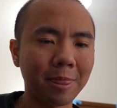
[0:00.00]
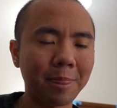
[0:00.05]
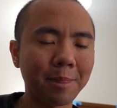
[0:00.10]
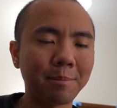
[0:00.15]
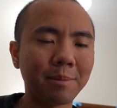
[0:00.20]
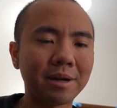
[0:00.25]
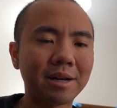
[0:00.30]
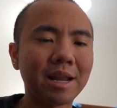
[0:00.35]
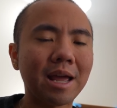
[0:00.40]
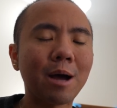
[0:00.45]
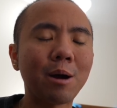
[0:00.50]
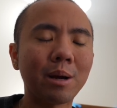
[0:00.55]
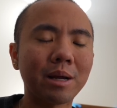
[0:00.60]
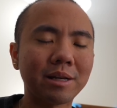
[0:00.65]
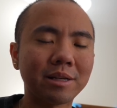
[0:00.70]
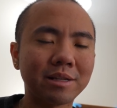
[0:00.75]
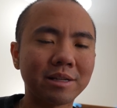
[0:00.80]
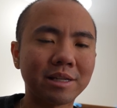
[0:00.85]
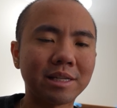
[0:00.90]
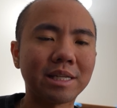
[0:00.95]
But now
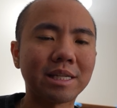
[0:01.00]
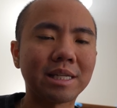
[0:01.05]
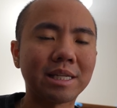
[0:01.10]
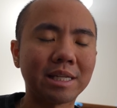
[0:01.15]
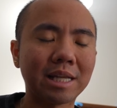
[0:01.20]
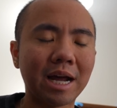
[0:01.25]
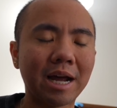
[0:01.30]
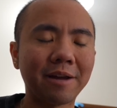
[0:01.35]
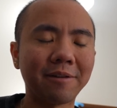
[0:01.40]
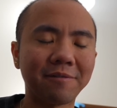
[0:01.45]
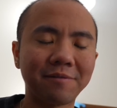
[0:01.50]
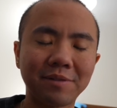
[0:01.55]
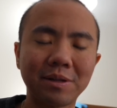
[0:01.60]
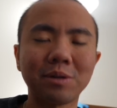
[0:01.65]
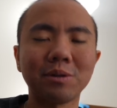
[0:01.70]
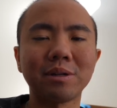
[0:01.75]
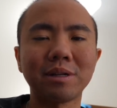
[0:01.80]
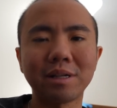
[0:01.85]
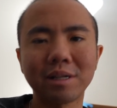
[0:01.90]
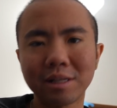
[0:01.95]
I
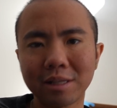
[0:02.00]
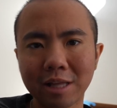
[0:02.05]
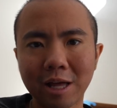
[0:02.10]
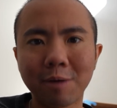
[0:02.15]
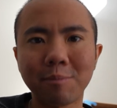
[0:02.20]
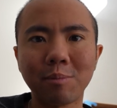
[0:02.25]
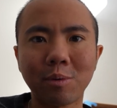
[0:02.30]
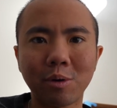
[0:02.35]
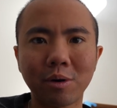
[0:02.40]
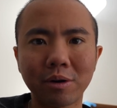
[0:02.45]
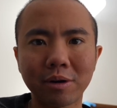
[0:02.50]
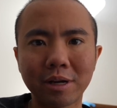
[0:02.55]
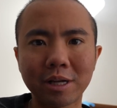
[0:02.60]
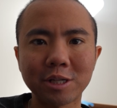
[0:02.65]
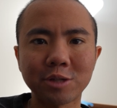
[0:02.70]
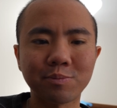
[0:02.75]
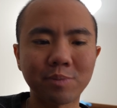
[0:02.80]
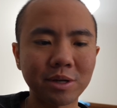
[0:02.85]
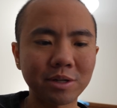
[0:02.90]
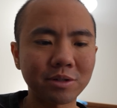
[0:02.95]
feel it a lot more,
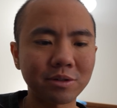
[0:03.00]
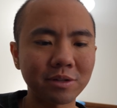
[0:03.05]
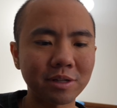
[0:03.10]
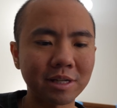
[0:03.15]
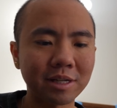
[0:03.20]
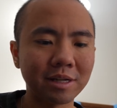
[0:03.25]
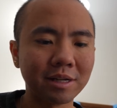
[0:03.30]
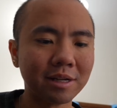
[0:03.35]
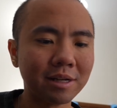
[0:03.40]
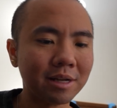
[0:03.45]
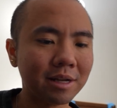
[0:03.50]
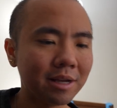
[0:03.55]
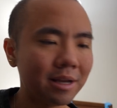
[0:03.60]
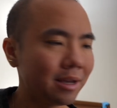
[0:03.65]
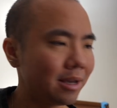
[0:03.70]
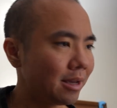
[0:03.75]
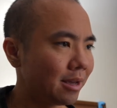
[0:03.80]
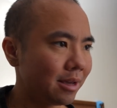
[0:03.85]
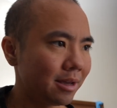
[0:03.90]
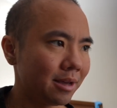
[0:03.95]
especially
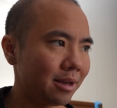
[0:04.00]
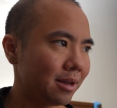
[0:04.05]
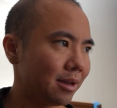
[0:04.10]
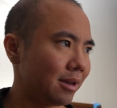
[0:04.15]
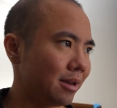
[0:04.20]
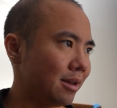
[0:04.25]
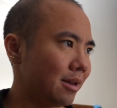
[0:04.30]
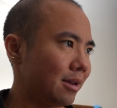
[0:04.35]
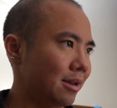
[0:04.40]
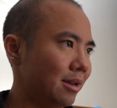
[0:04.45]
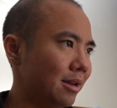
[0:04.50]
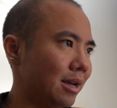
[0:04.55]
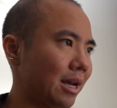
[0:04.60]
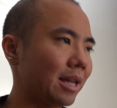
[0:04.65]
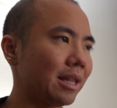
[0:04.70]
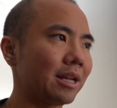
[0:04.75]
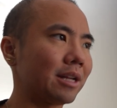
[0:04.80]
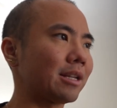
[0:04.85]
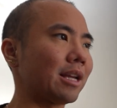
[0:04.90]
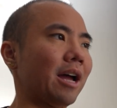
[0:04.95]
I
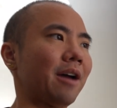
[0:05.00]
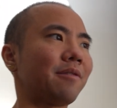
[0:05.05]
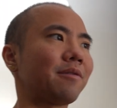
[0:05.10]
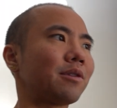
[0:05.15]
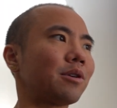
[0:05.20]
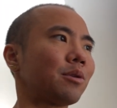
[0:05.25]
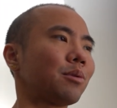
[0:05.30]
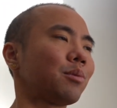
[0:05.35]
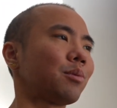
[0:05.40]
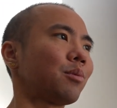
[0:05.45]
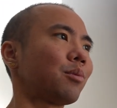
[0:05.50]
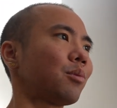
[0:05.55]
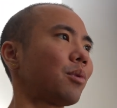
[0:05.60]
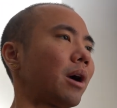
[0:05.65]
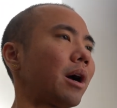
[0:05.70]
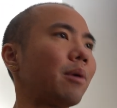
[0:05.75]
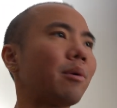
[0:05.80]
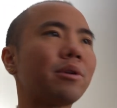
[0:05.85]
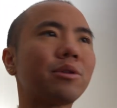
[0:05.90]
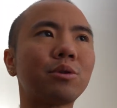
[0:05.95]
think after
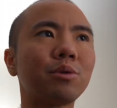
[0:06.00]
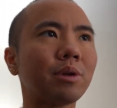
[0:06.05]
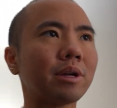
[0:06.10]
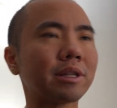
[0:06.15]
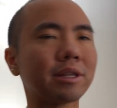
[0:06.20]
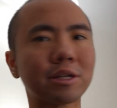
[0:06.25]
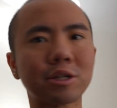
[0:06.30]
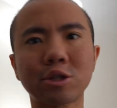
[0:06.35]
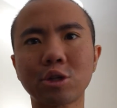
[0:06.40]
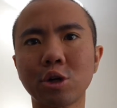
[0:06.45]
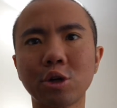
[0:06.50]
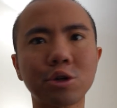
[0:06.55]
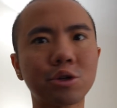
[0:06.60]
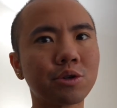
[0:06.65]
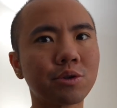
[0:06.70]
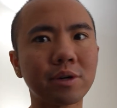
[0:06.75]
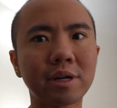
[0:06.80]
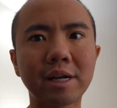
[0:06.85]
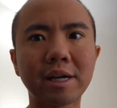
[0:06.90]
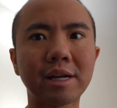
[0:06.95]
I went through like the
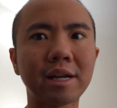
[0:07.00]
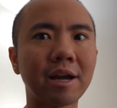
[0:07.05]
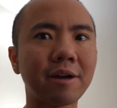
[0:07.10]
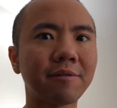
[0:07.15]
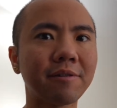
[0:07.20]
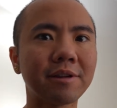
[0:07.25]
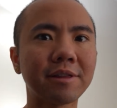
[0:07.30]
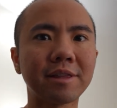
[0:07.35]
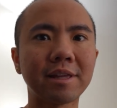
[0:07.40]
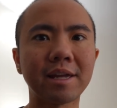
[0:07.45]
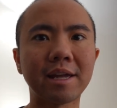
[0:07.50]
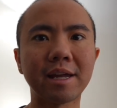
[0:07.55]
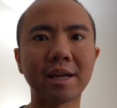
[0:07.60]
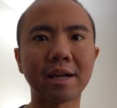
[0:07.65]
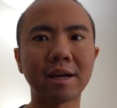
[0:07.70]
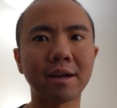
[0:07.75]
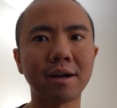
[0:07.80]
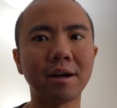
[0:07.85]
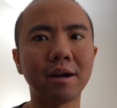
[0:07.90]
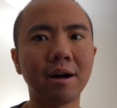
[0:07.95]
surgery and everything.